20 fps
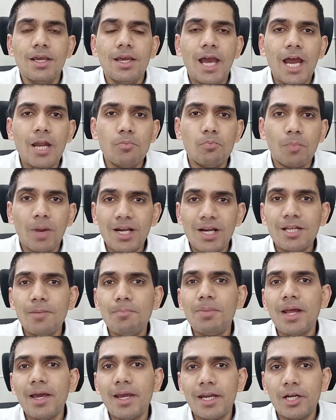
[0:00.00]
and
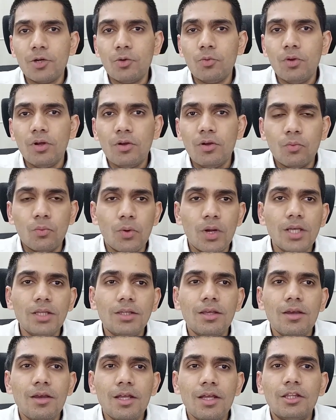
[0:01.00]
multiply it
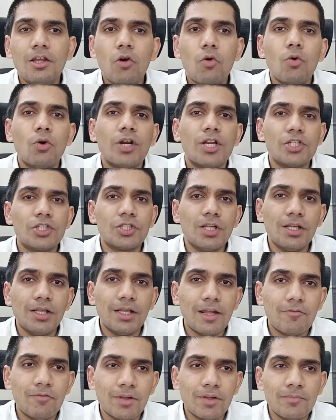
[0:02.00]
with the original
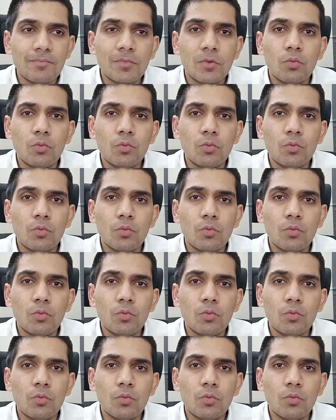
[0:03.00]
level,